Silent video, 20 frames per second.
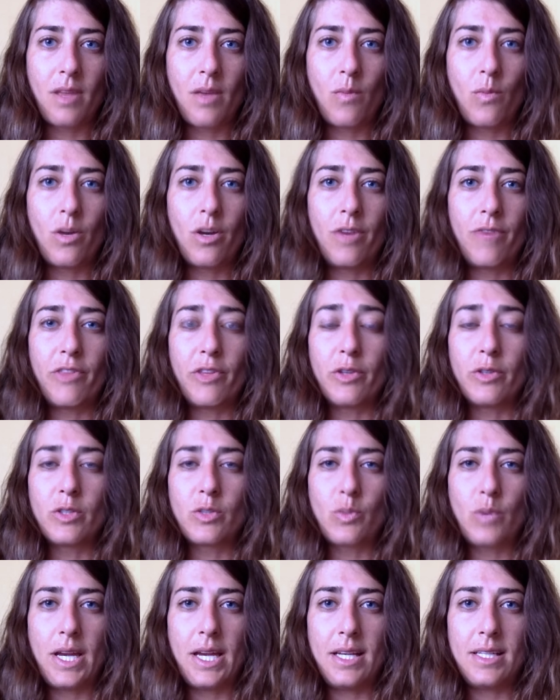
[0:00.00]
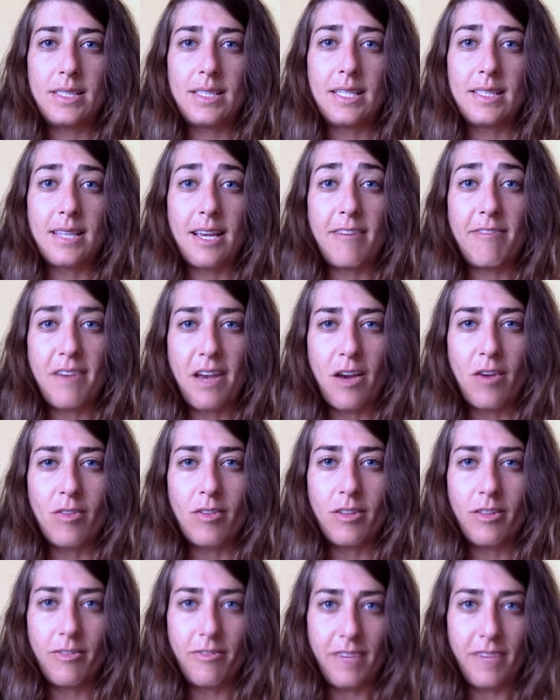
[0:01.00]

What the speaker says: One of those ways is I found